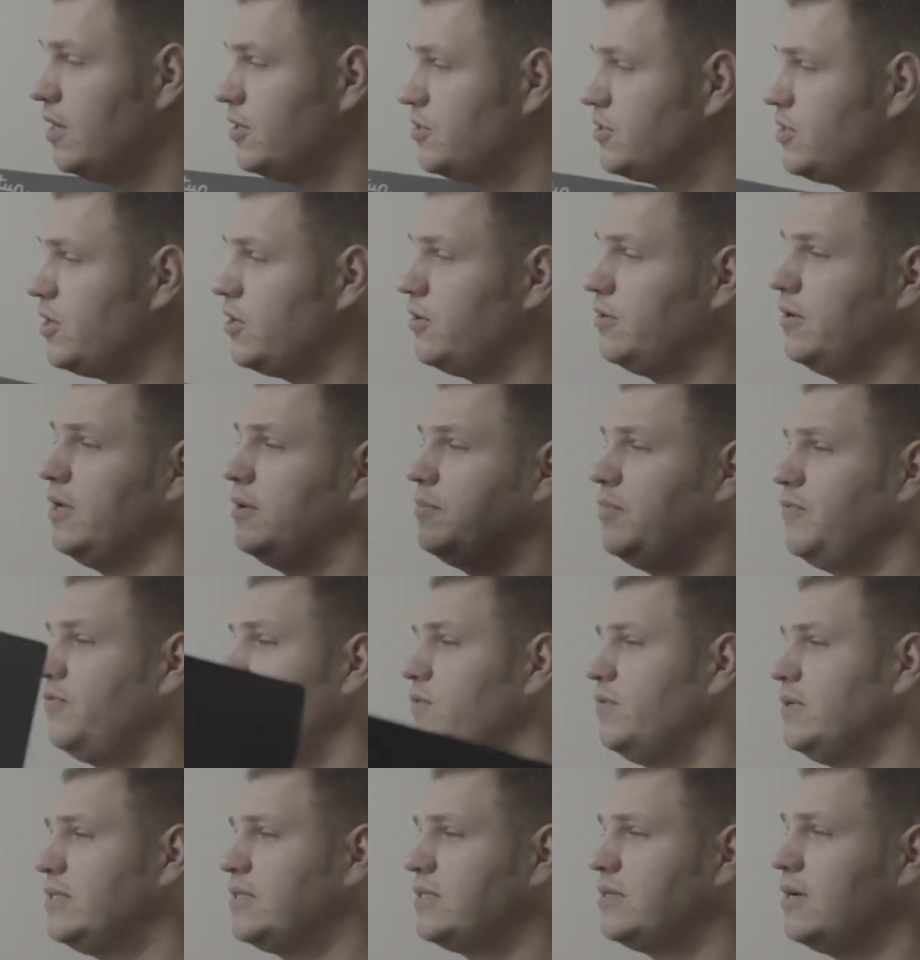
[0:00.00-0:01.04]
So
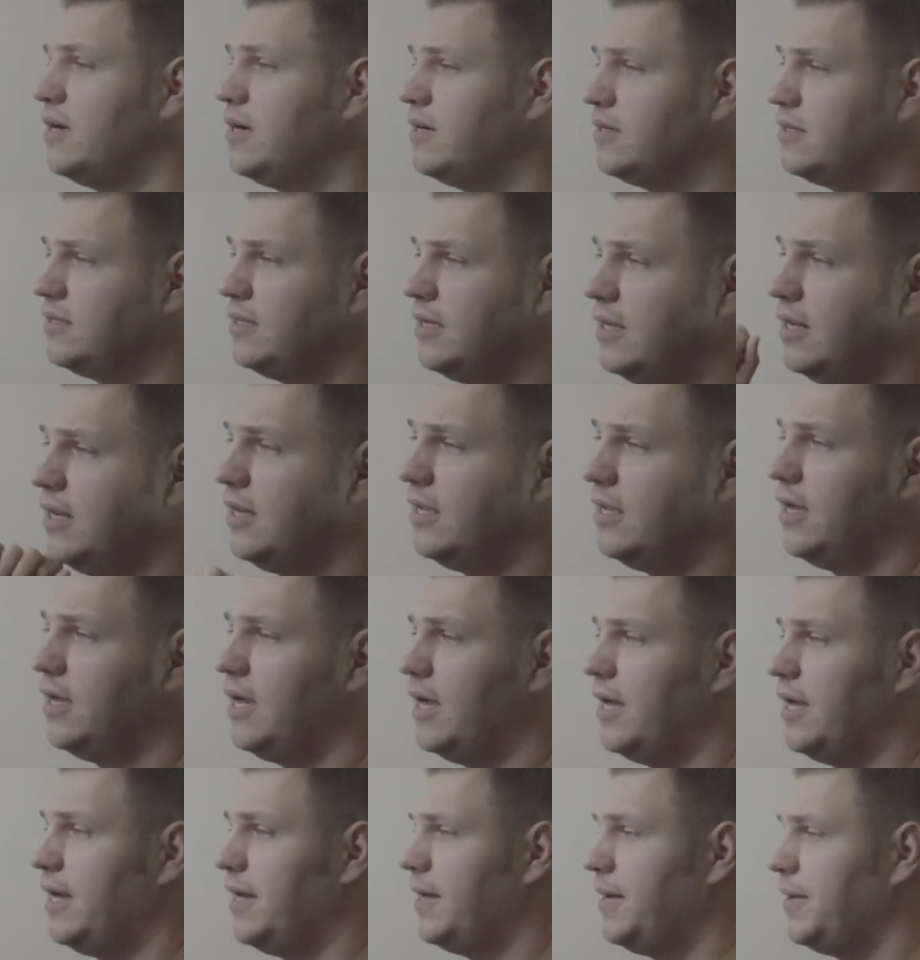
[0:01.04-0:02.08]
before we start,
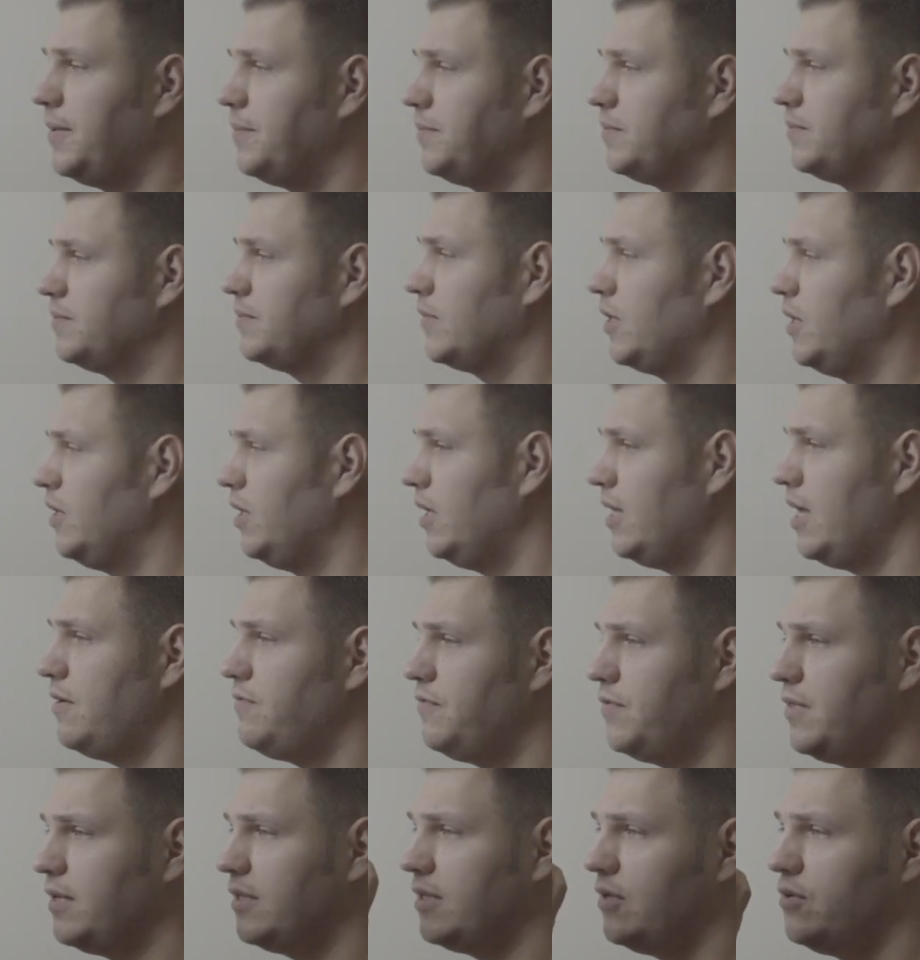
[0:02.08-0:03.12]

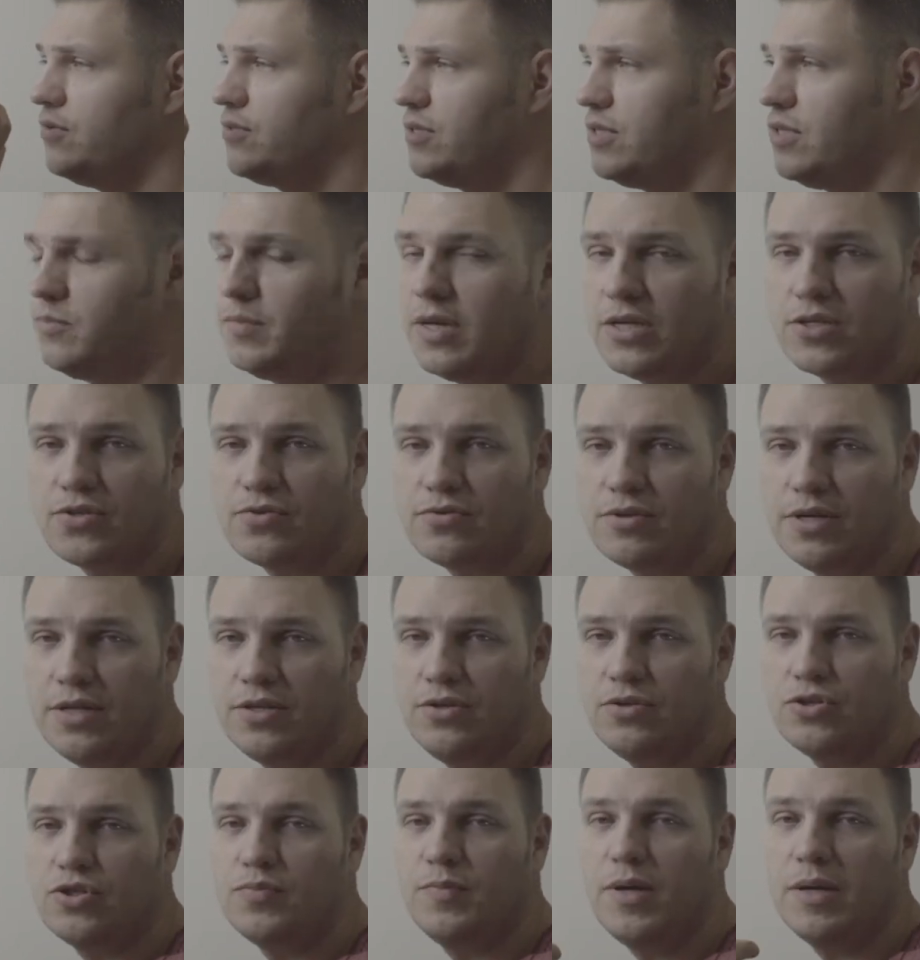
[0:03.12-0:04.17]
everything that you see on my
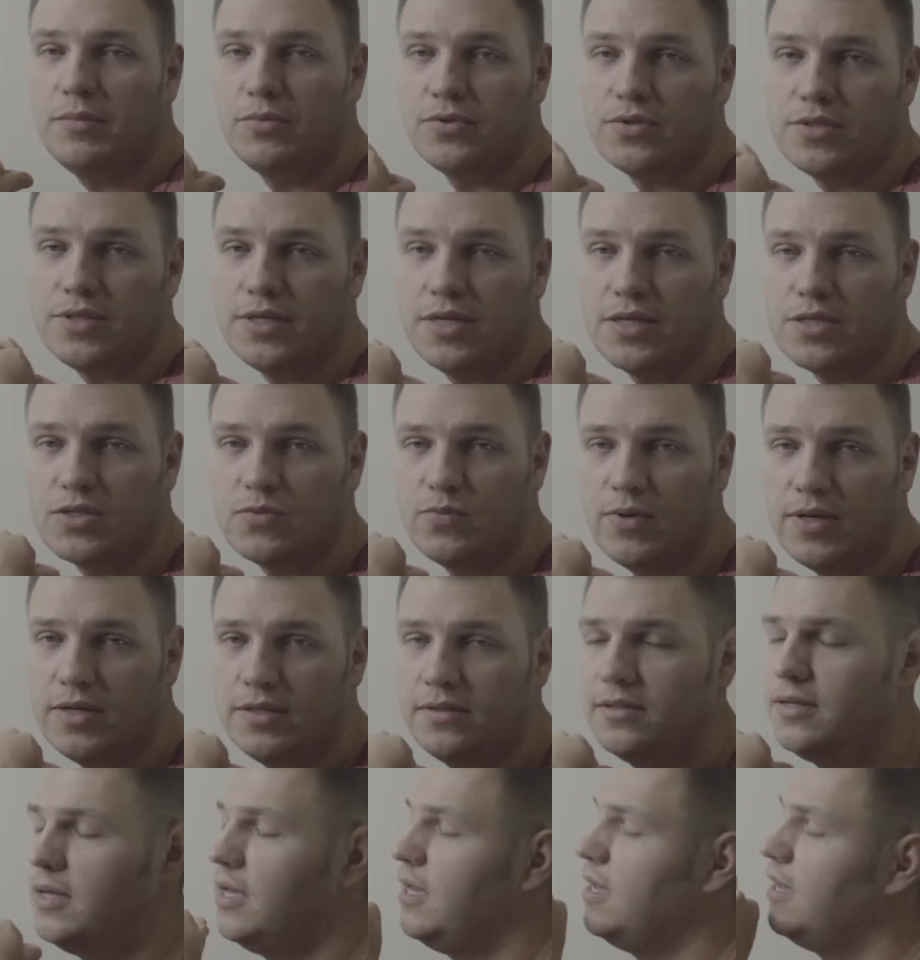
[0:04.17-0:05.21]
screen you should be able to see as
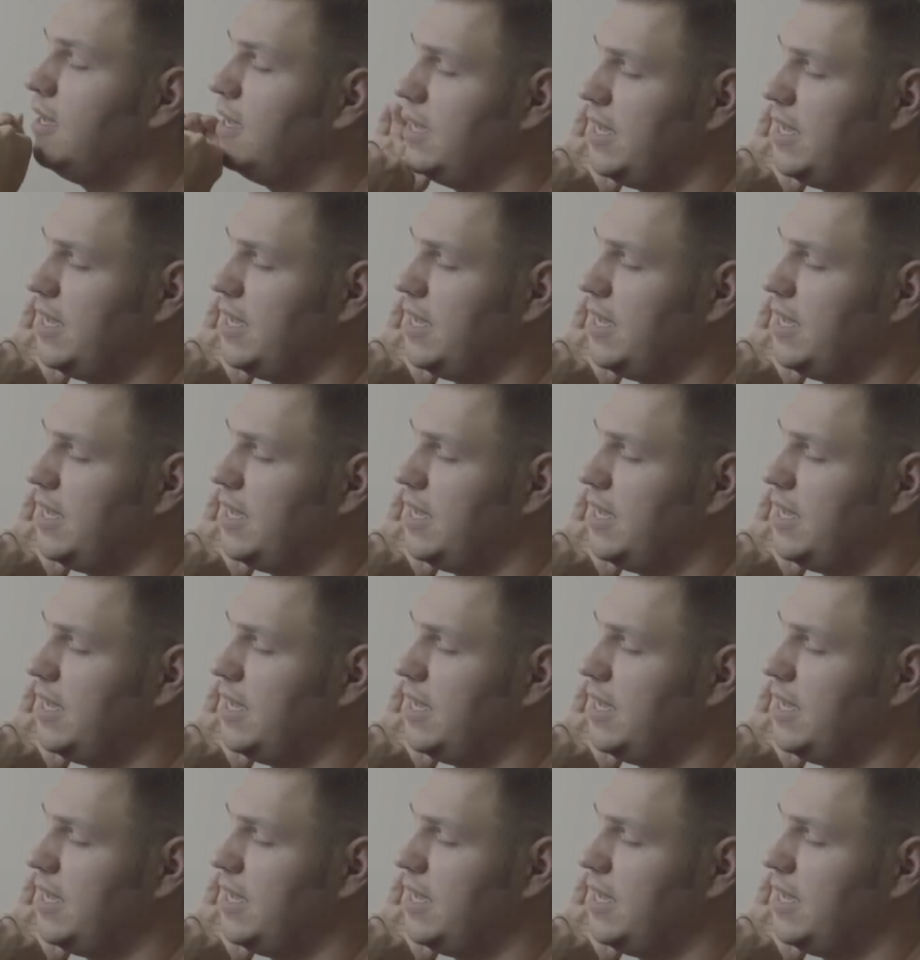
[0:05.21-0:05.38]
well.